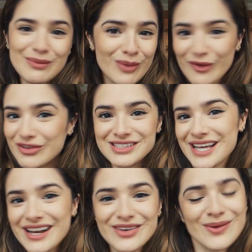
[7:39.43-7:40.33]
be perfect
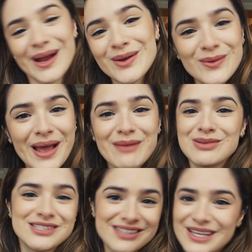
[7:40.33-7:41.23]
at it right away,
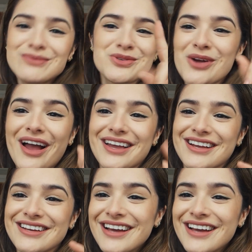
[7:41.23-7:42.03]
but you keep trying.